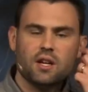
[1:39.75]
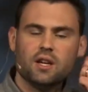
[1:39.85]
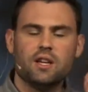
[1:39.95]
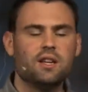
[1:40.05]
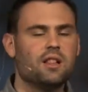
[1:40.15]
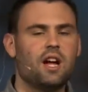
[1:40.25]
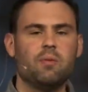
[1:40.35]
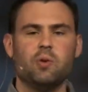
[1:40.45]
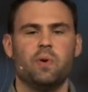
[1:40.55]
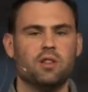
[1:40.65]
He climbed
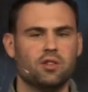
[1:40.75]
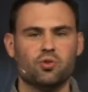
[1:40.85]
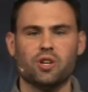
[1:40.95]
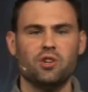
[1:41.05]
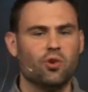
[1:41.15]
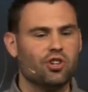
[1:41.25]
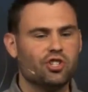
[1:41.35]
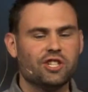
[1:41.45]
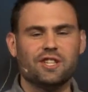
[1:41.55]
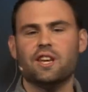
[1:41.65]
up on the tree in order
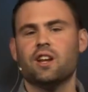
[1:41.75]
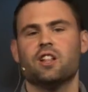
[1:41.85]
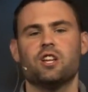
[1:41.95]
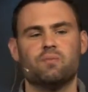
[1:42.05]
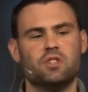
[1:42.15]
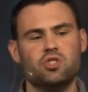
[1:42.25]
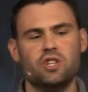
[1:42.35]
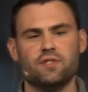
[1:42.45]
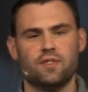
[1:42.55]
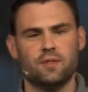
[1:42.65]
just to get a glimpse of
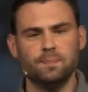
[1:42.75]
Jesus.